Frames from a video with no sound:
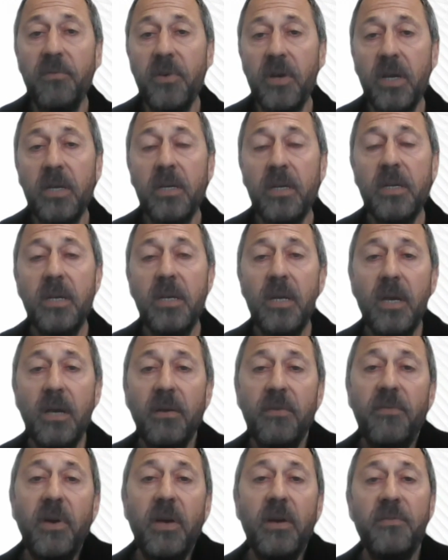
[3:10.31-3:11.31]

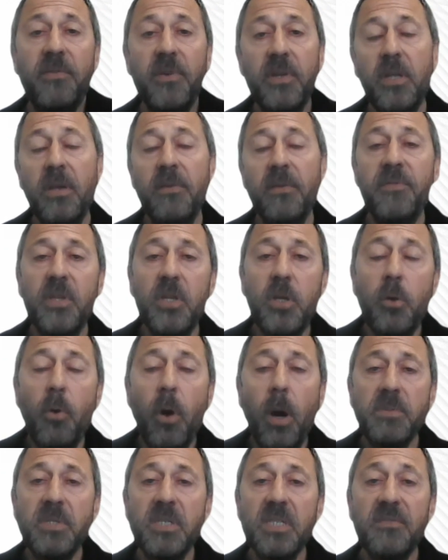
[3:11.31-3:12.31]
for new
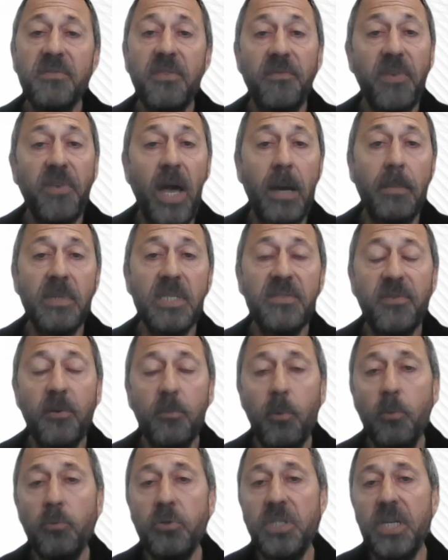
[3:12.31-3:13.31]
options for farmers
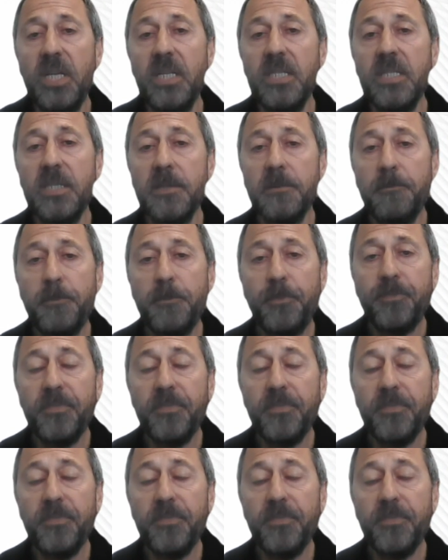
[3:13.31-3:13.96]
for wool sheds